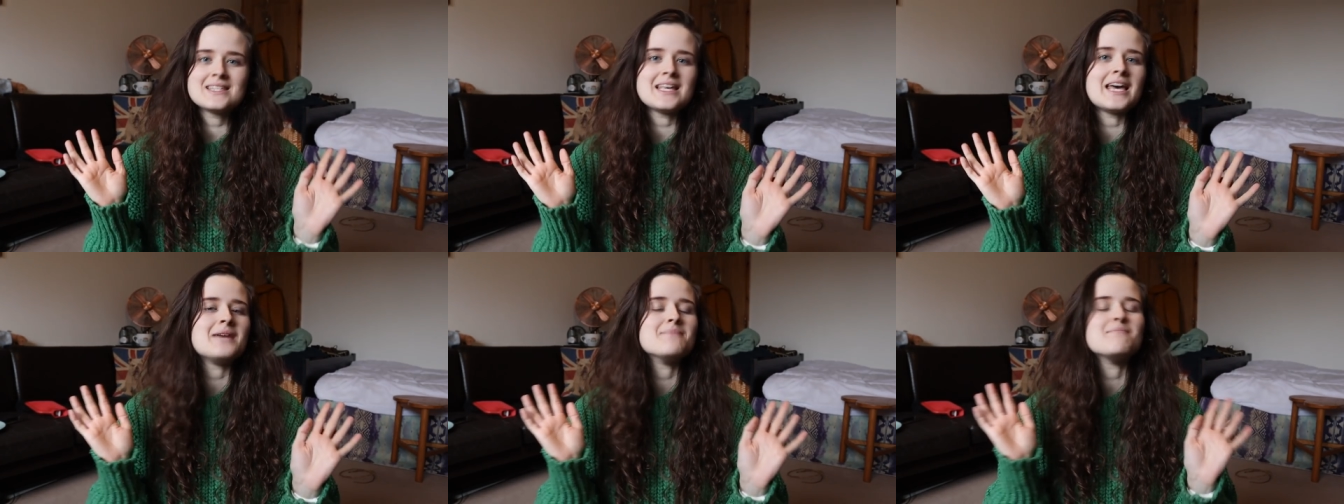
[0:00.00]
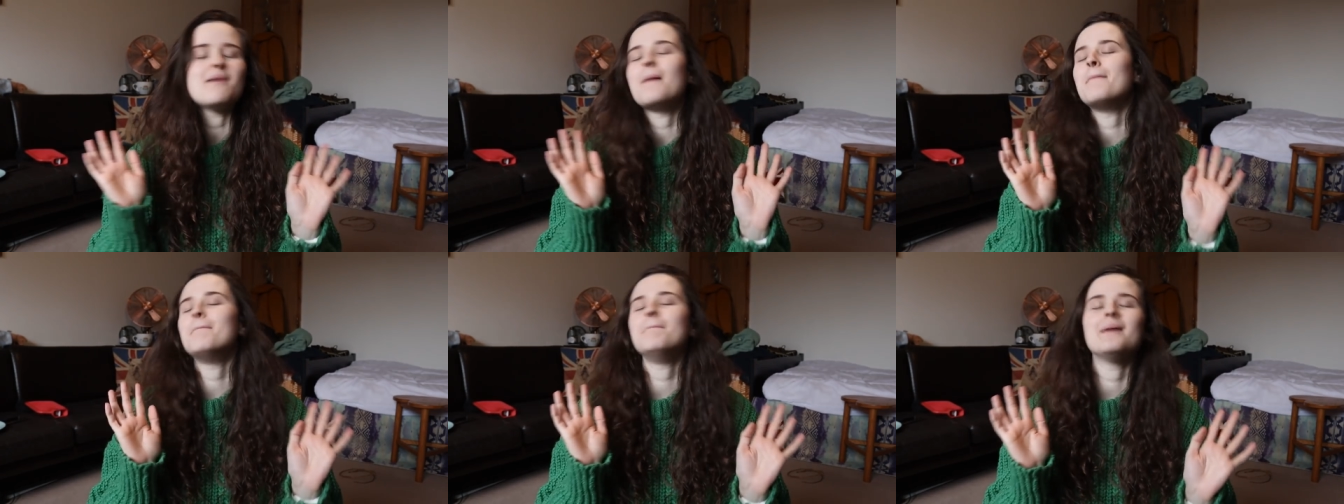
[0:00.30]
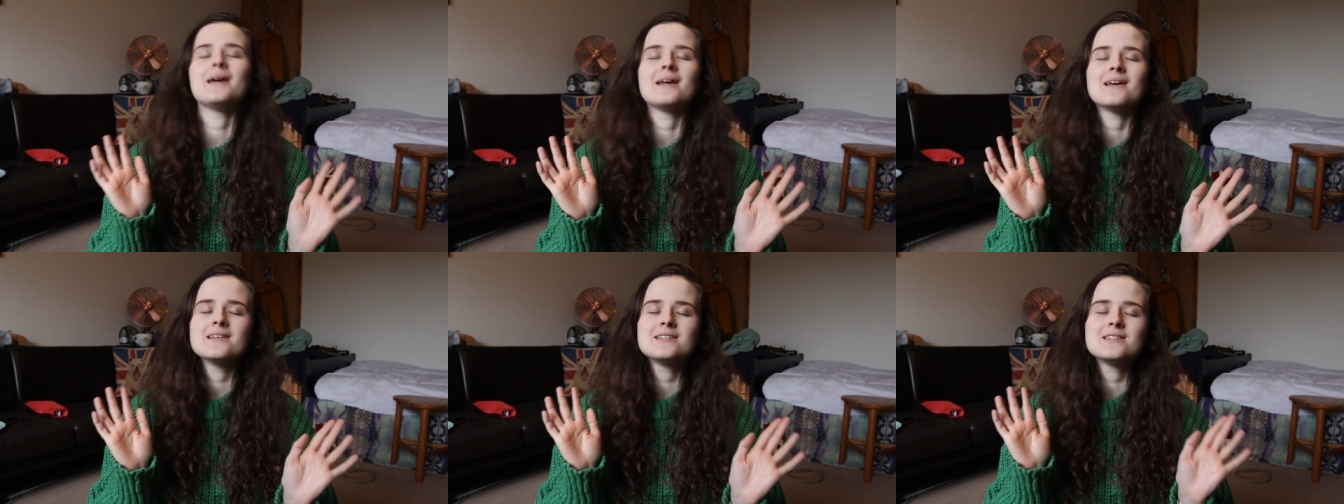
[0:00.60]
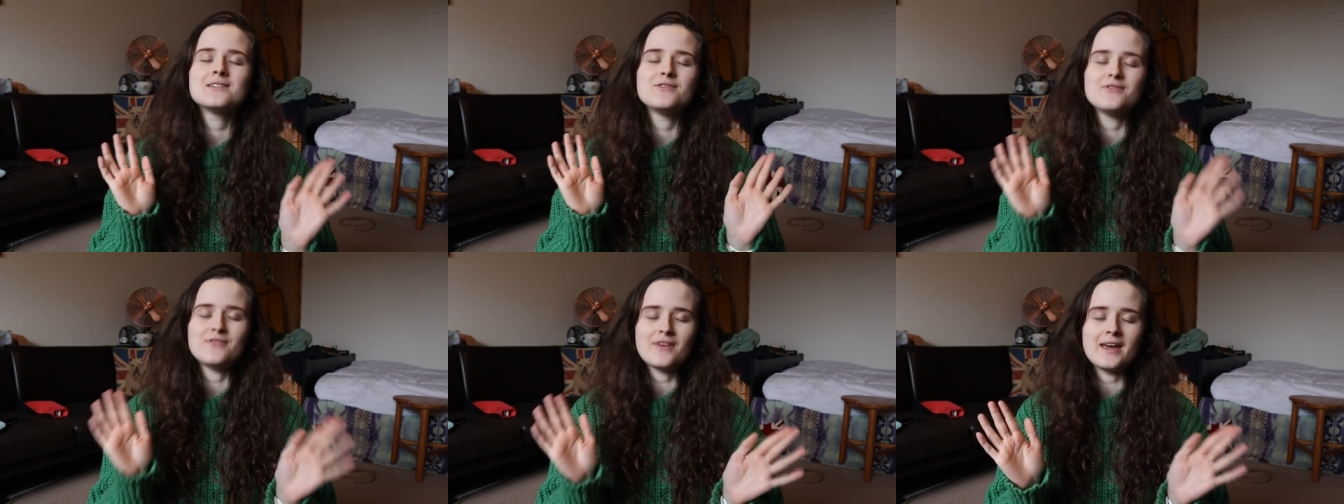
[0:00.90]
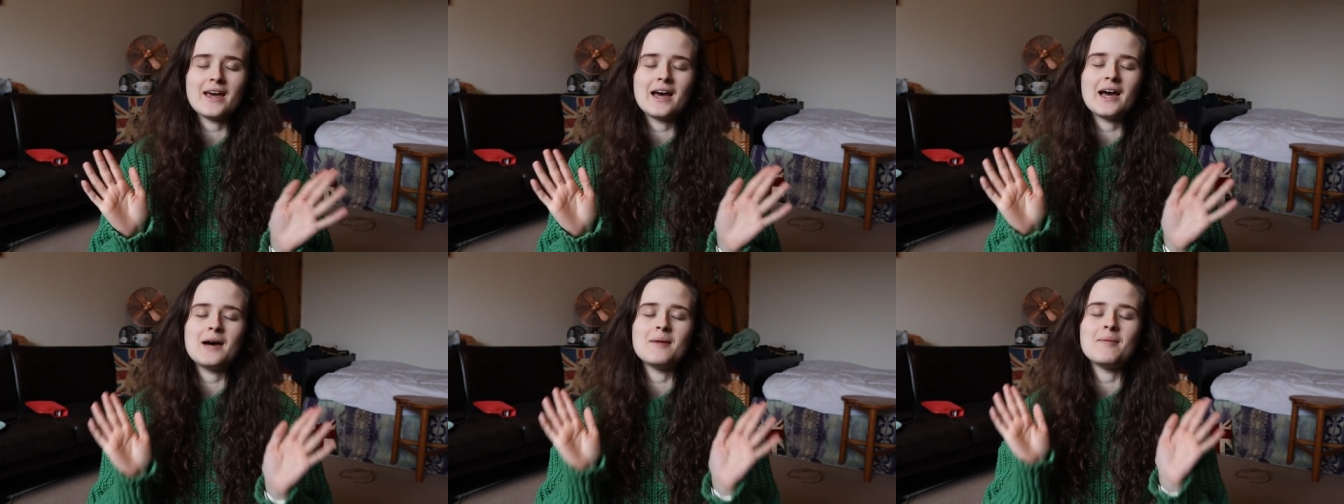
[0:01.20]
say my biggest
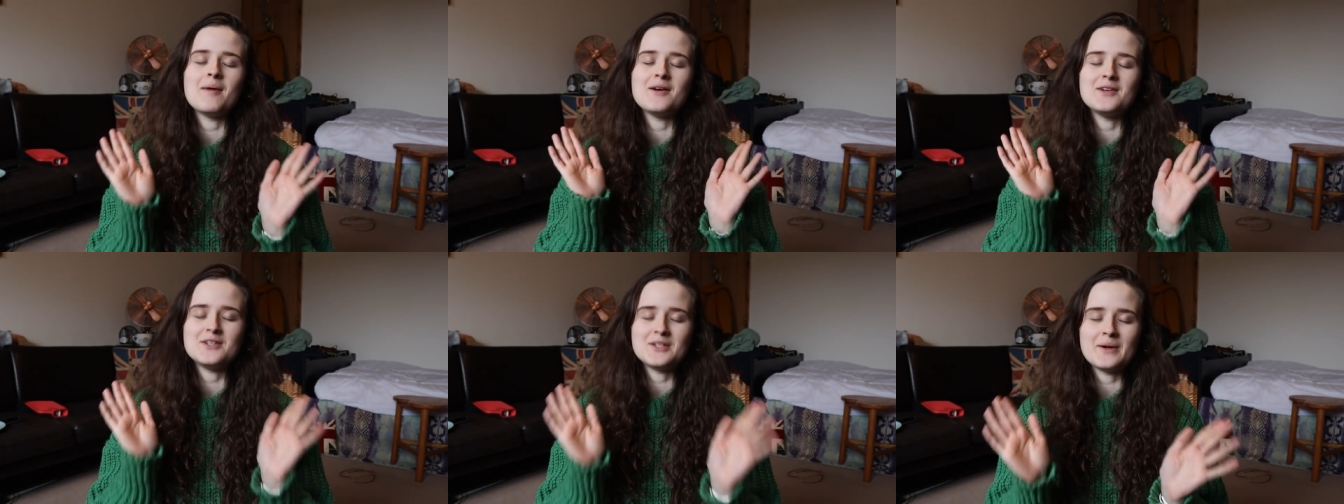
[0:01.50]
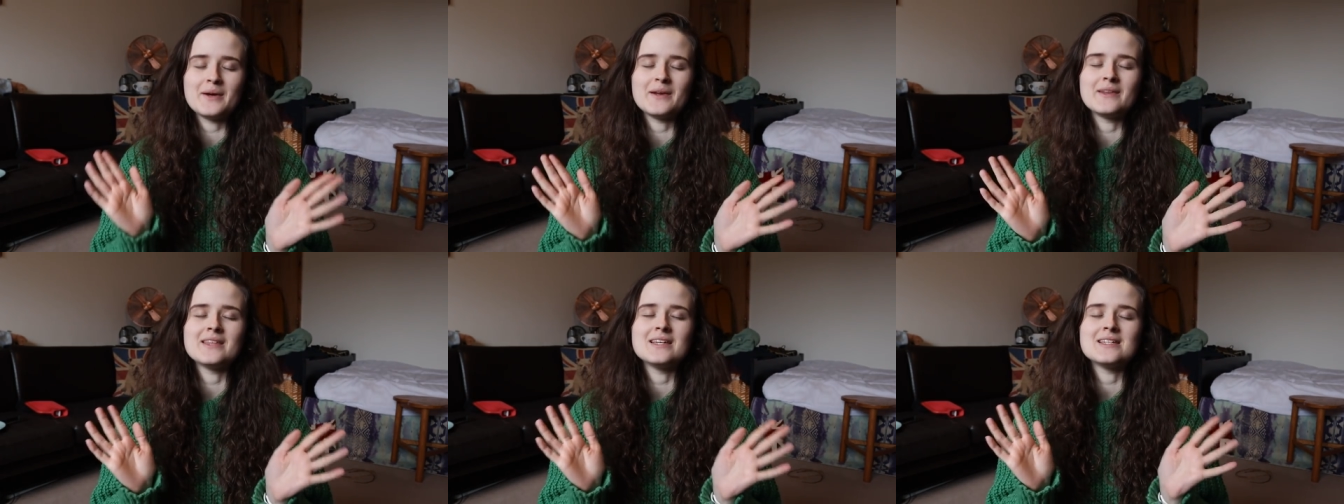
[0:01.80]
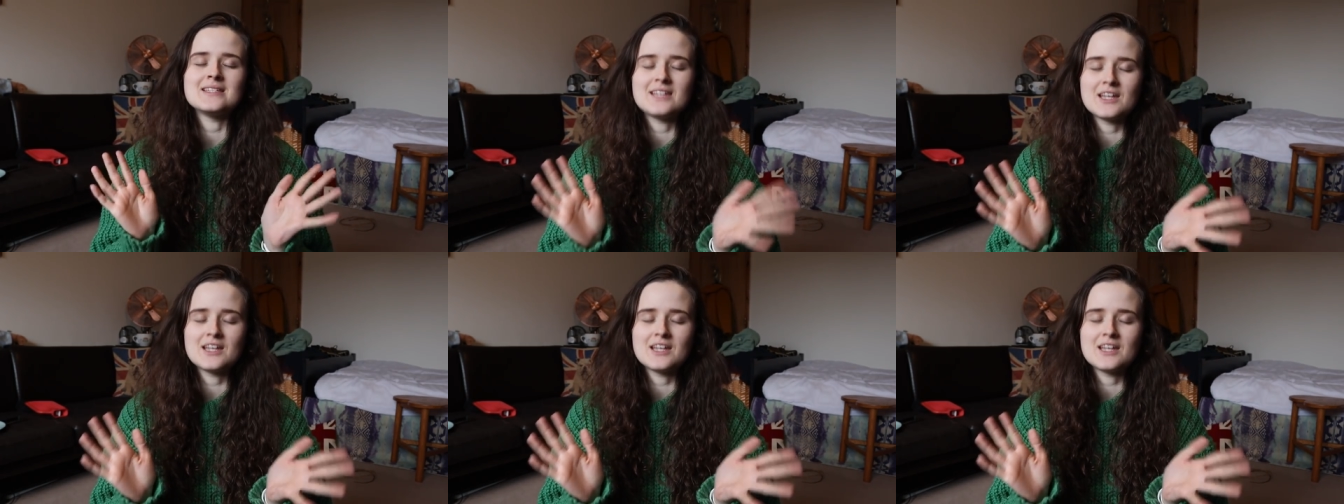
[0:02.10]
fear about doing this